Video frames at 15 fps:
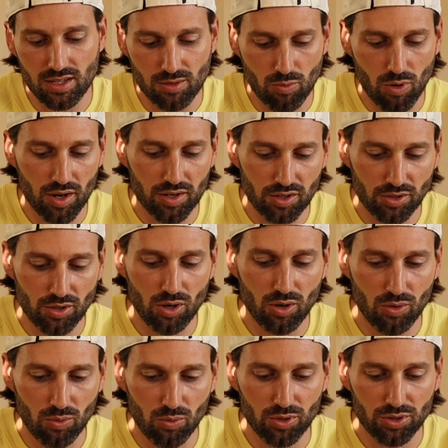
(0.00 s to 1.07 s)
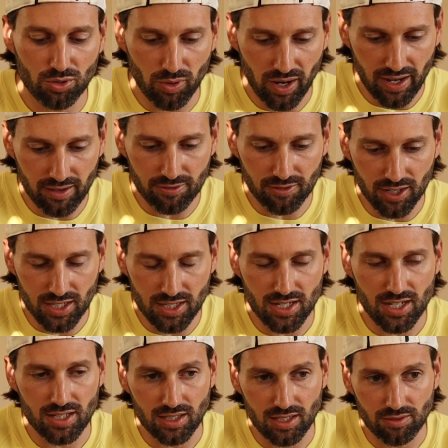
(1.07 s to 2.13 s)
they wanted to go with graphite
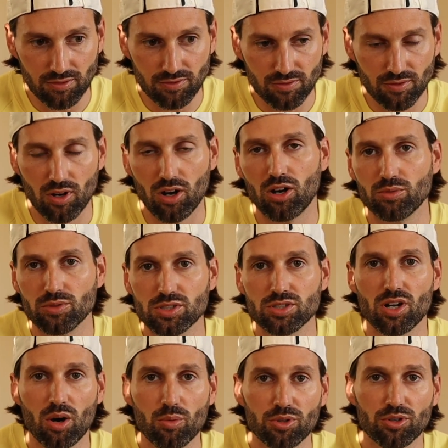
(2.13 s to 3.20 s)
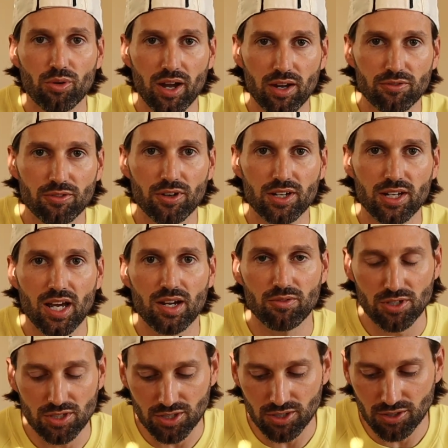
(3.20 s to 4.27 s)
and they've always gone with graphite
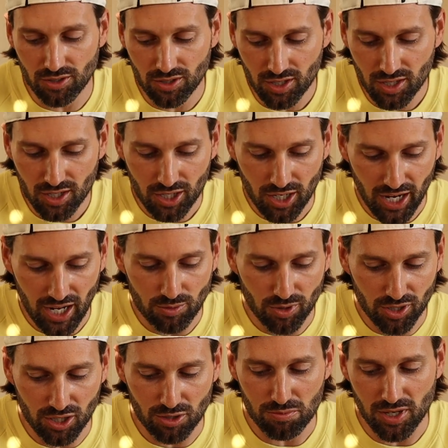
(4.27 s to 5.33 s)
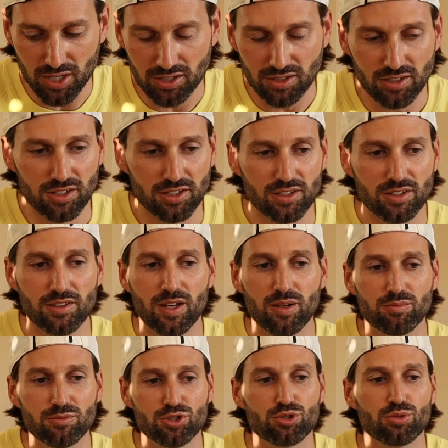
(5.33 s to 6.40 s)
every year, I'd recommend
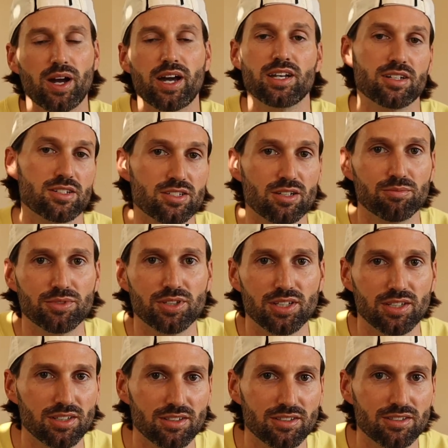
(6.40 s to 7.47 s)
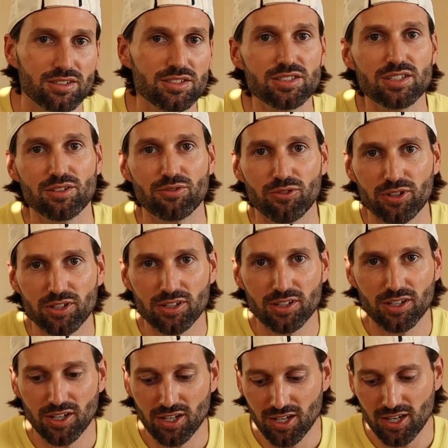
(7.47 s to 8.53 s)
them trying something different.
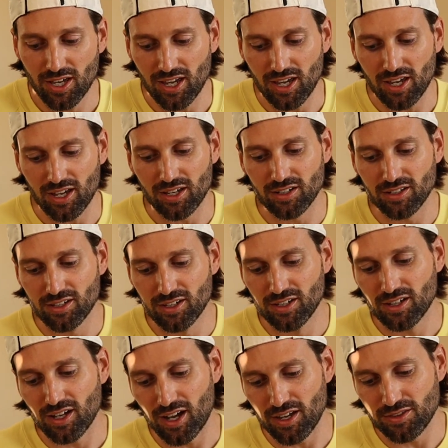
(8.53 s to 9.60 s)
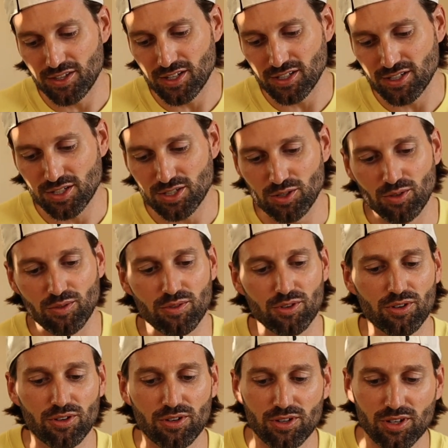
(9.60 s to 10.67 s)
And I think
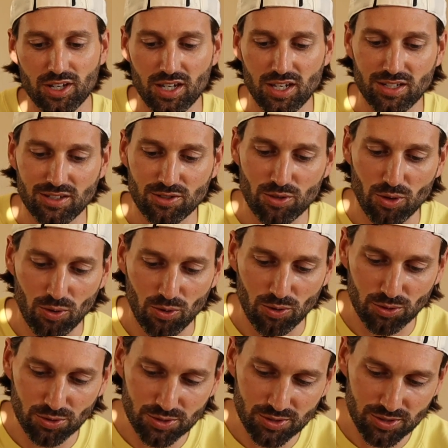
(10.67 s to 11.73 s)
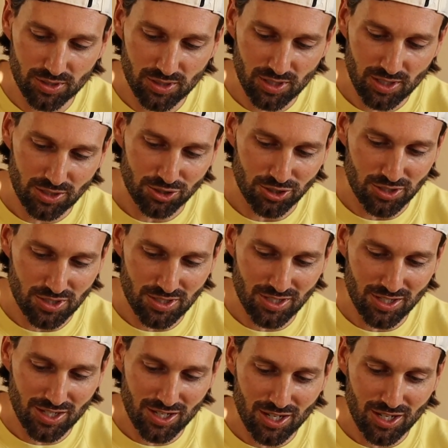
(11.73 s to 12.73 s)
silver and gold just